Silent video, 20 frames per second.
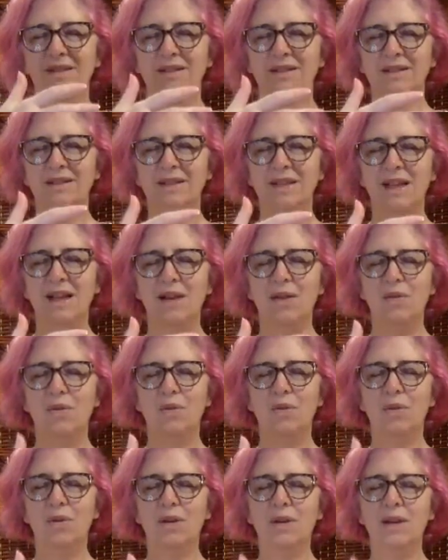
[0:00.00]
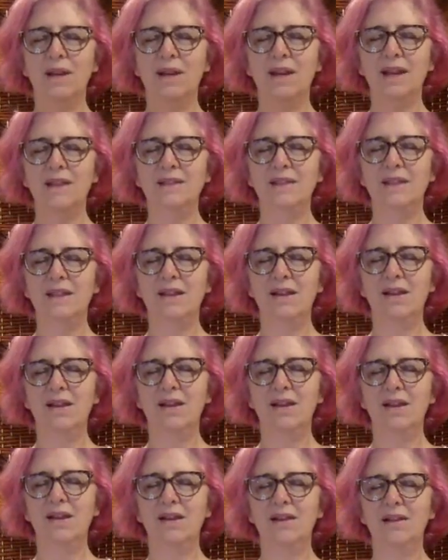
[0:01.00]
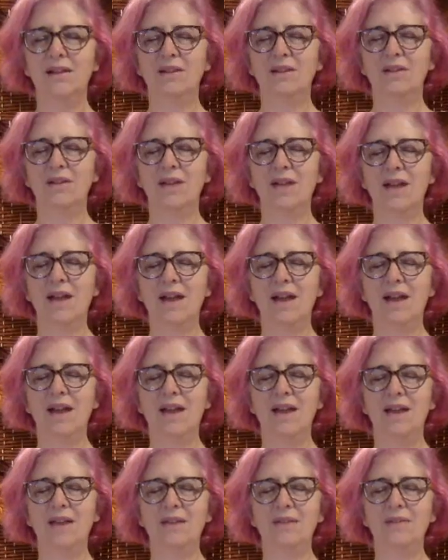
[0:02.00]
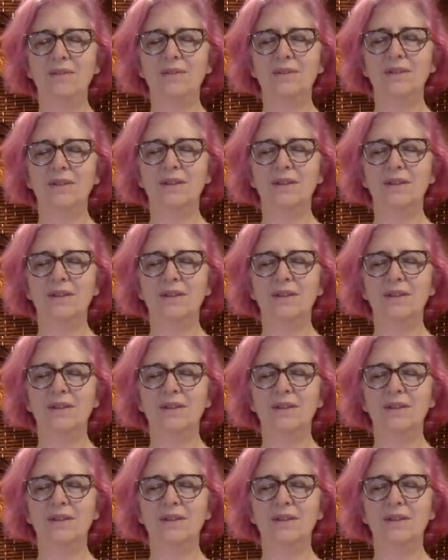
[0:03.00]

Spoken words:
See how organized they are in their hives,